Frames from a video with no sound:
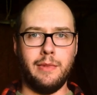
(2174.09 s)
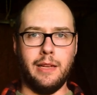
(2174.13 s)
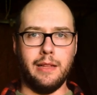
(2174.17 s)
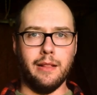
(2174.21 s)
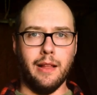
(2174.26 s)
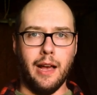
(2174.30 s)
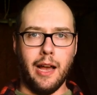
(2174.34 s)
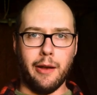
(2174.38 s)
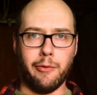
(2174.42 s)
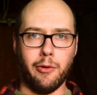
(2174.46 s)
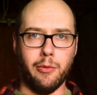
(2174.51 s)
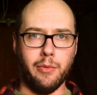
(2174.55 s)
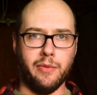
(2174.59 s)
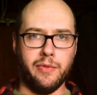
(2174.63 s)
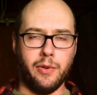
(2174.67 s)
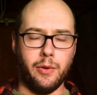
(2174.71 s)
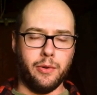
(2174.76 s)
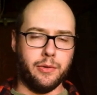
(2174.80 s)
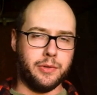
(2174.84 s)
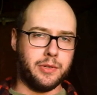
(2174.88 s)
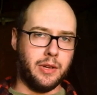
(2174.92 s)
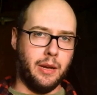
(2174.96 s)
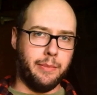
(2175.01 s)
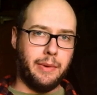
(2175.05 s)
in Lightroom and
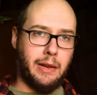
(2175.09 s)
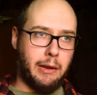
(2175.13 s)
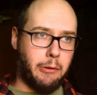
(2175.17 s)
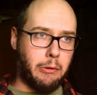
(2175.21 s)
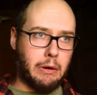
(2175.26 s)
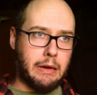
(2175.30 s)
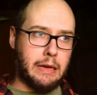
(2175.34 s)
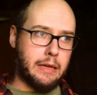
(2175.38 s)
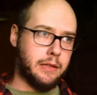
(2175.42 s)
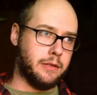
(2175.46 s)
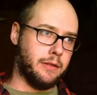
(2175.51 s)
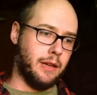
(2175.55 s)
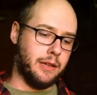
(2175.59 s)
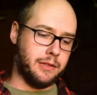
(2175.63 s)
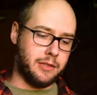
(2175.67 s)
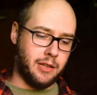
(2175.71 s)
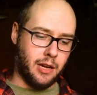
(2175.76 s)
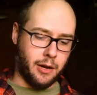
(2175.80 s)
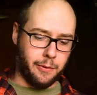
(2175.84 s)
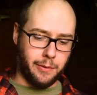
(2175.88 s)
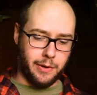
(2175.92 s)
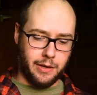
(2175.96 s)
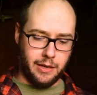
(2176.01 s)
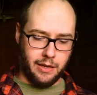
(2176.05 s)
Photoshop anyway, so that's
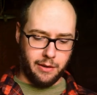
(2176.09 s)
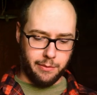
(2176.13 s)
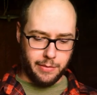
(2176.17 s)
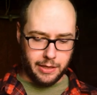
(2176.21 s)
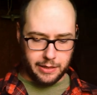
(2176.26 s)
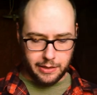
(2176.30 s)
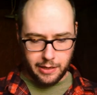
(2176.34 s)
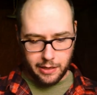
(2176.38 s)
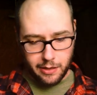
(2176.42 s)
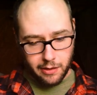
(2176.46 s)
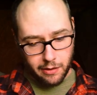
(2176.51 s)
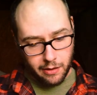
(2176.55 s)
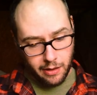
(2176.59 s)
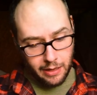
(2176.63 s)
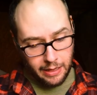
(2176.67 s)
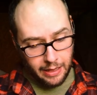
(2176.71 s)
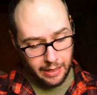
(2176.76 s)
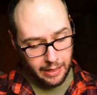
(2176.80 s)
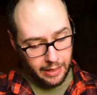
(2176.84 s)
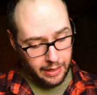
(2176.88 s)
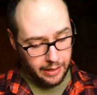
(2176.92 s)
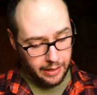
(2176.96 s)
not really a big deal.